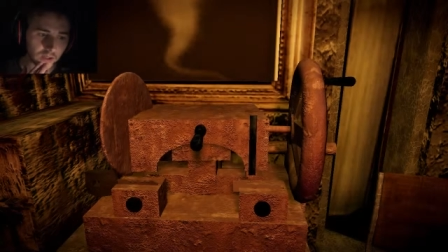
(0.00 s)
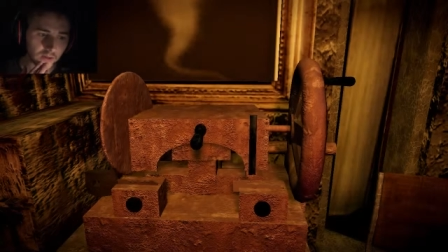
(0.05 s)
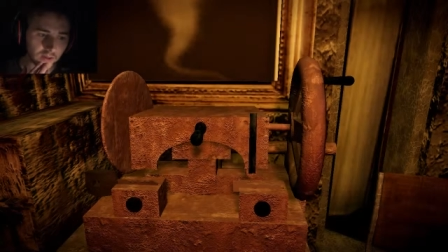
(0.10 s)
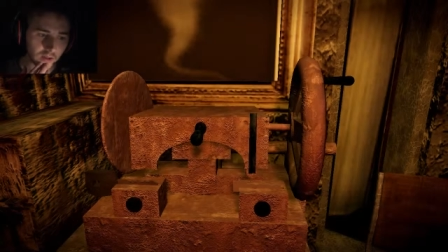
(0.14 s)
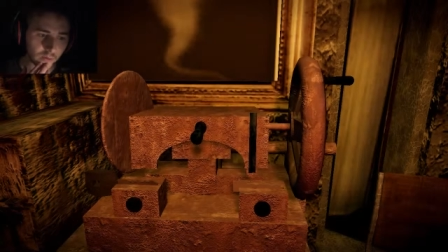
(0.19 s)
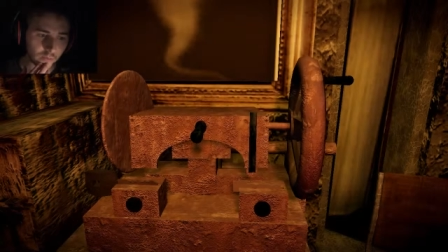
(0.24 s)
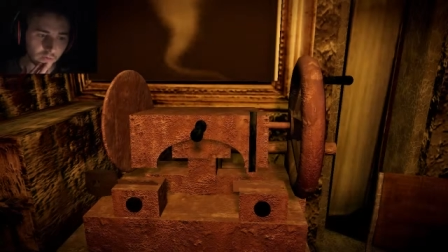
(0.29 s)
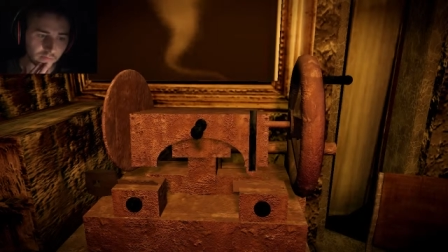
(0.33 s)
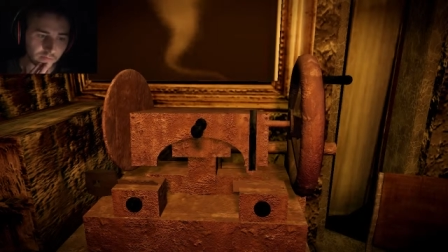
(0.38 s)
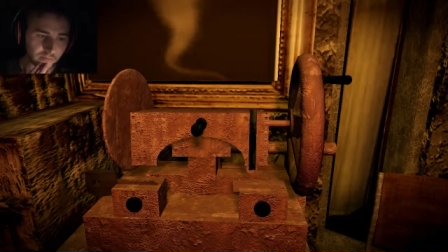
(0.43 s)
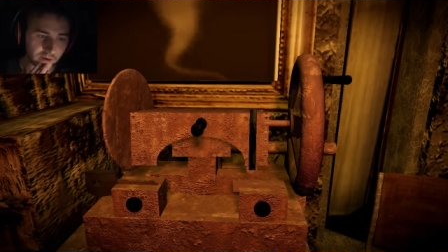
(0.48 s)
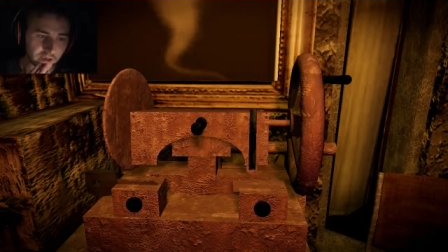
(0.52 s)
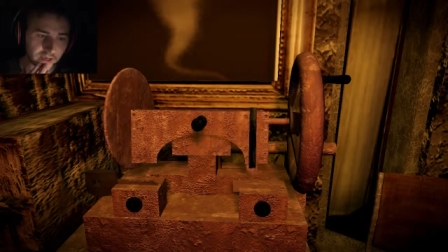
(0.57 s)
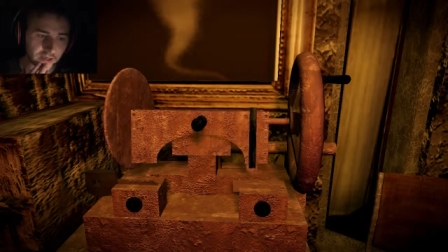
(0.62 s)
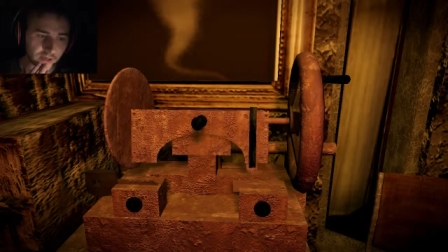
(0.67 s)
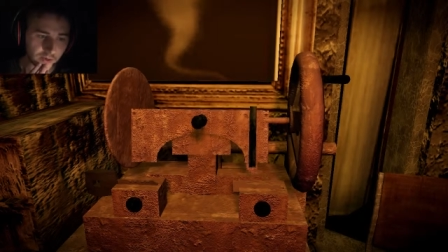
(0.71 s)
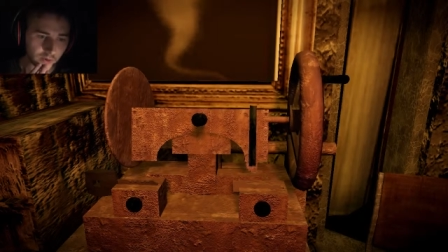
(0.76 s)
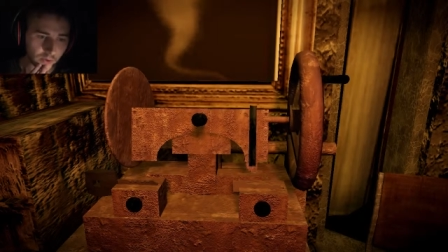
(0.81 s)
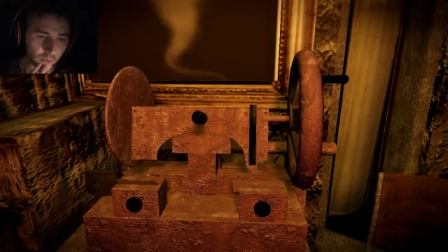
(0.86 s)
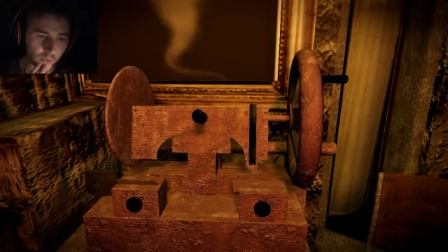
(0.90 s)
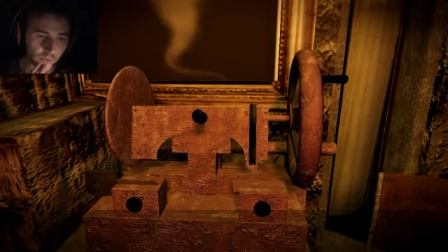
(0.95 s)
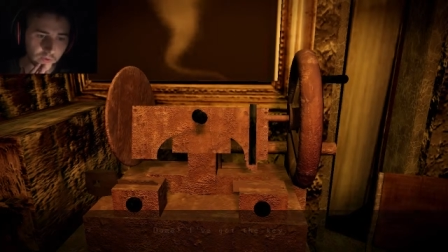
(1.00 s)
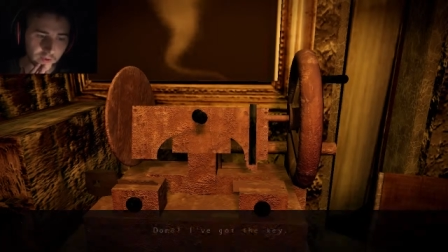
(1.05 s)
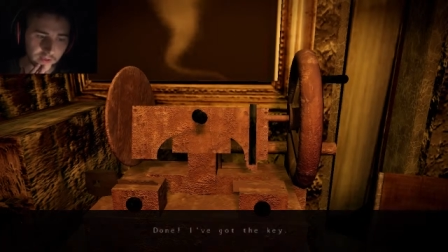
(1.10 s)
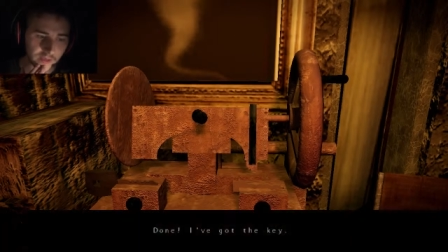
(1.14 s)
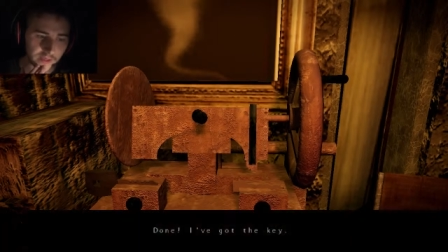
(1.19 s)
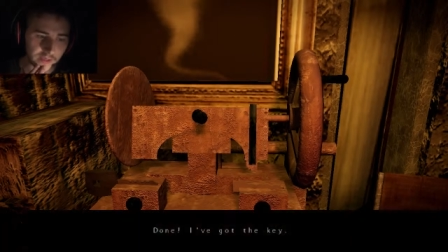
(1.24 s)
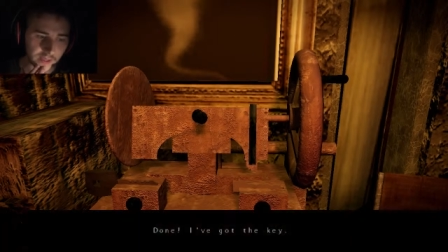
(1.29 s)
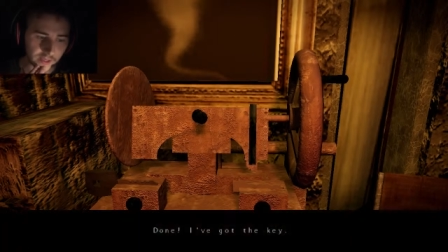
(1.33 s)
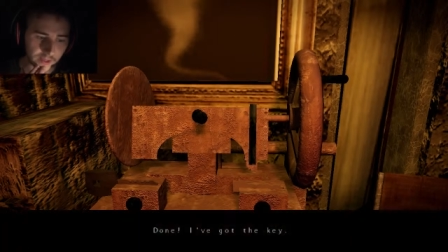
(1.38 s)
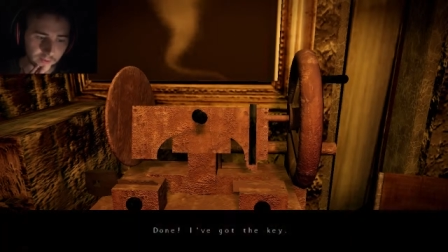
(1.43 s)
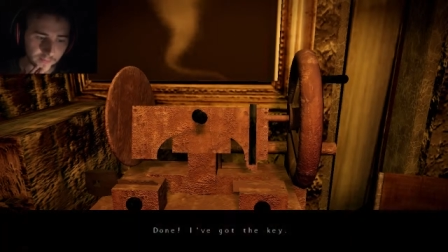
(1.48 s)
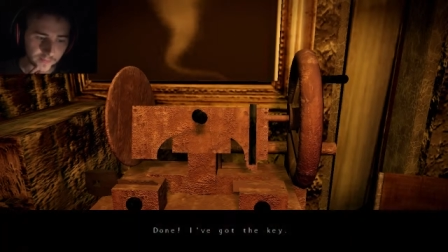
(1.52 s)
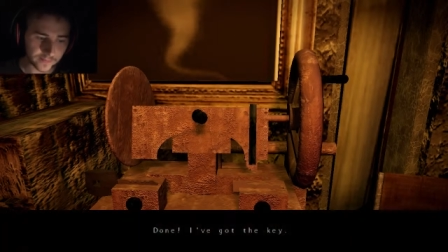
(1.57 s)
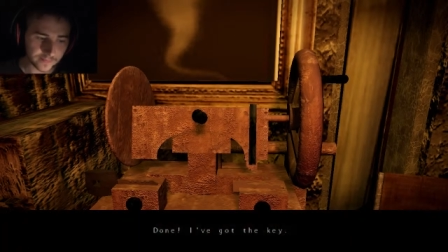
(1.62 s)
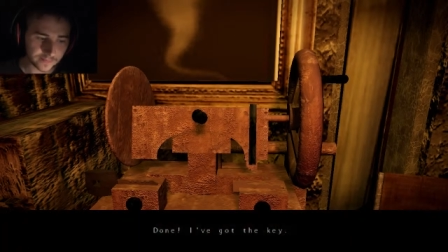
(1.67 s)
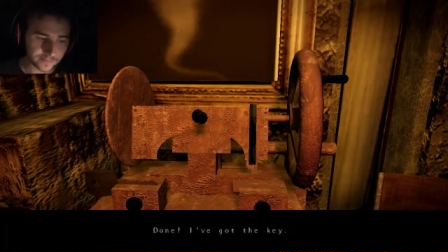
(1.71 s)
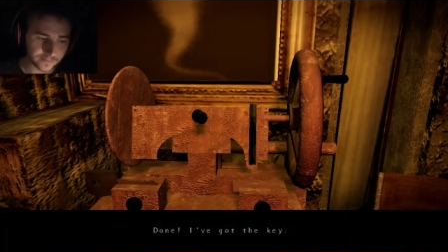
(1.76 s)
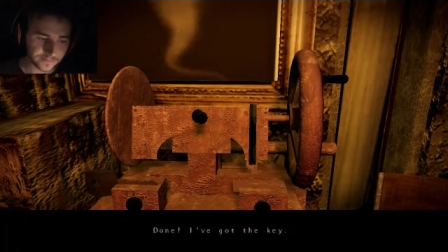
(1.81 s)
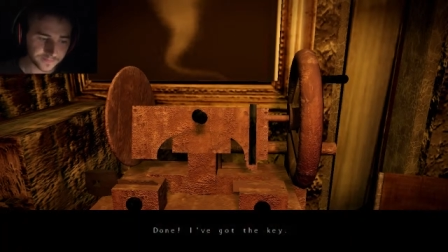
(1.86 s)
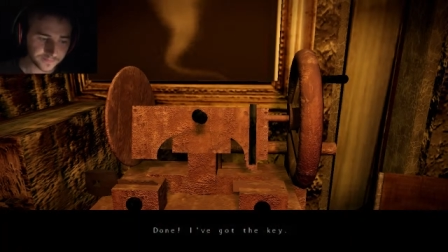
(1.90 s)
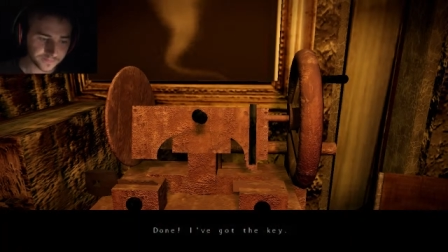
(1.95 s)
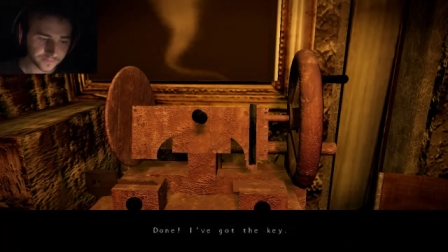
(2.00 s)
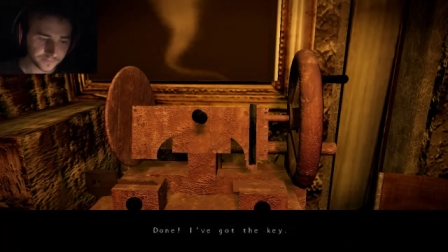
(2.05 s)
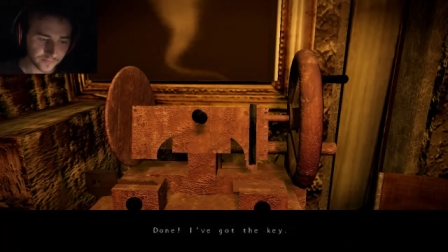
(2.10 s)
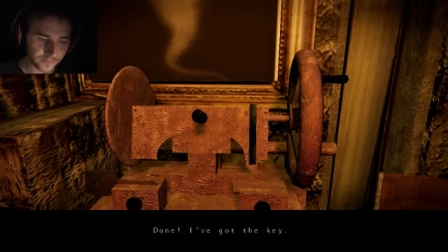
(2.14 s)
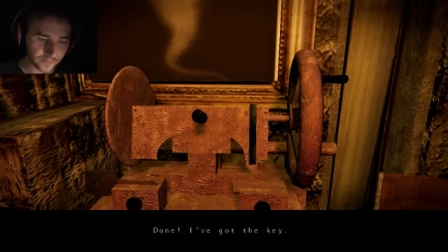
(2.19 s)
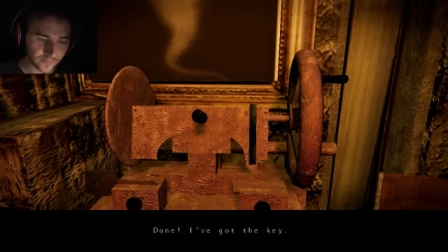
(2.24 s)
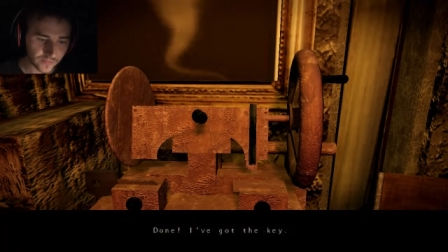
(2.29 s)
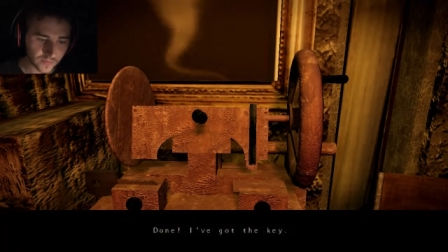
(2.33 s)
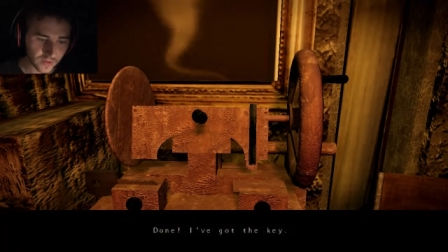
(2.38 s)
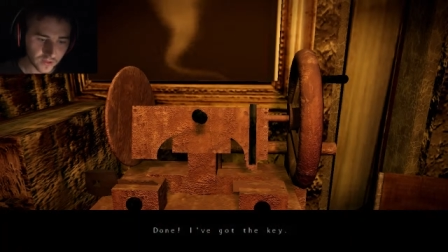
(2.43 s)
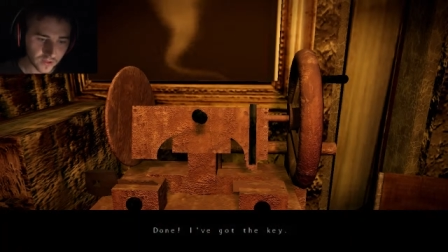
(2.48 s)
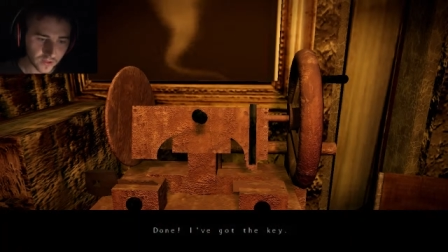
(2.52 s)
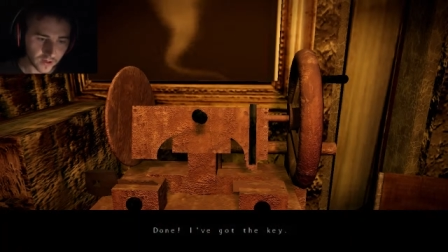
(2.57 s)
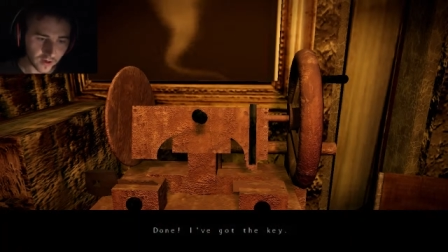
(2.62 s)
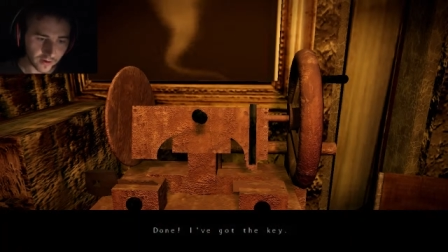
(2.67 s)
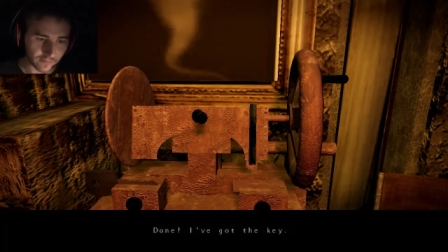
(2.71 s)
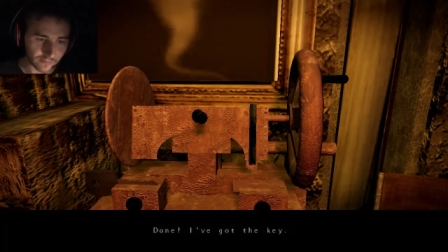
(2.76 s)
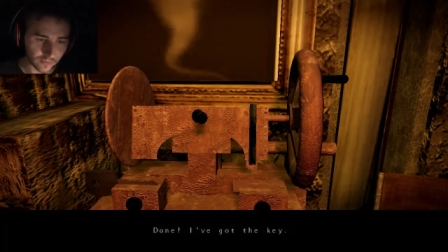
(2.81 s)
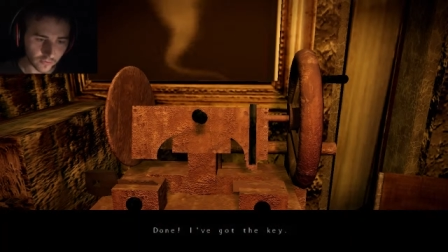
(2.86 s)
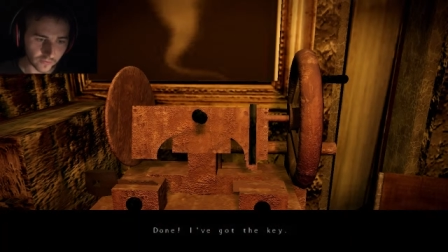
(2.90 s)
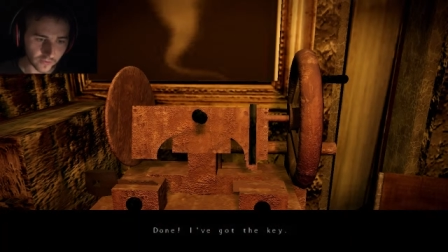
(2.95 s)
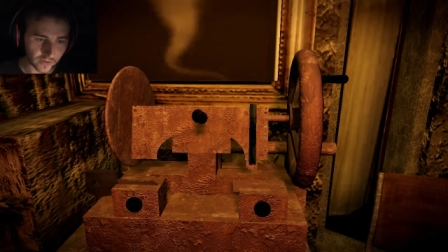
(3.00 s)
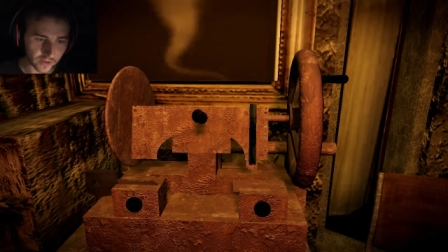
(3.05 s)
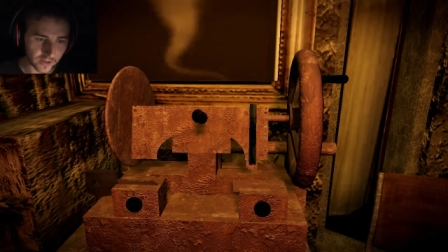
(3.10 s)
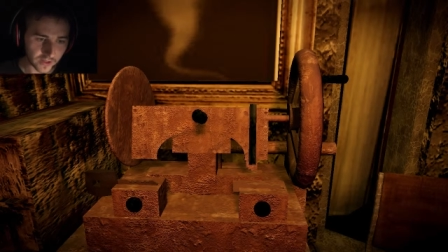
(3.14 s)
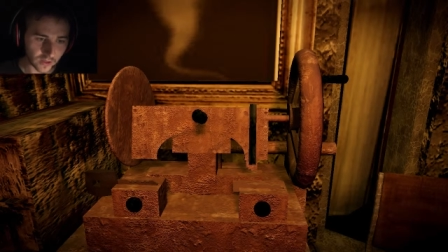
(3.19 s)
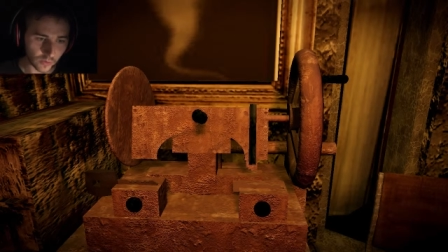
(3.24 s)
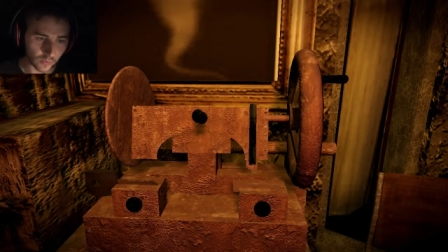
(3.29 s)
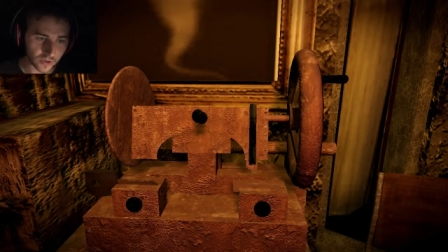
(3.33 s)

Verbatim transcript: Then we've made a new key. I've got the key,